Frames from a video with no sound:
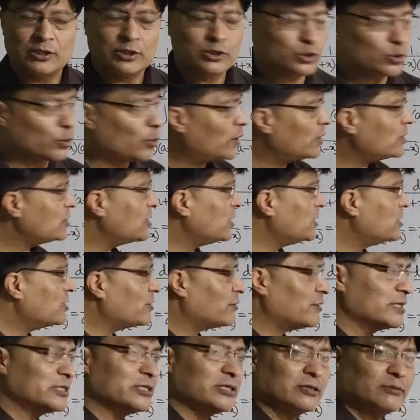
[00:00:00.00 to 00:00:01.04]
So what is
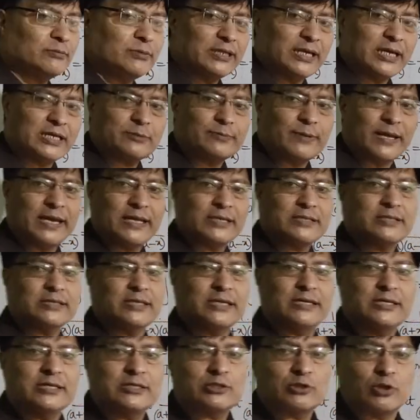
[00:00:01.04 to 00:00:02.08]
integration of dx by x?
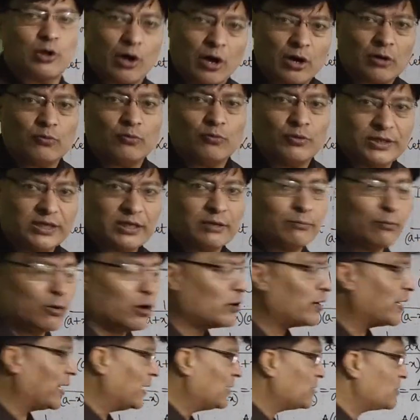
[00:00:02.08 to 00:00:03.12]
It is log within
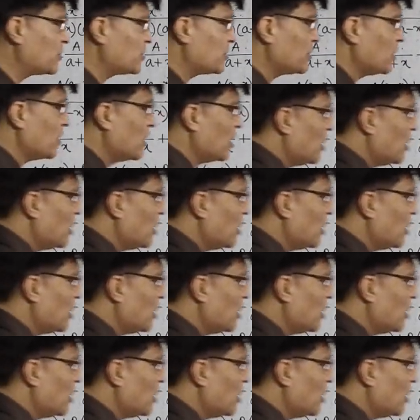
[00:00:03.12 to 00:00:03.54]
mod x.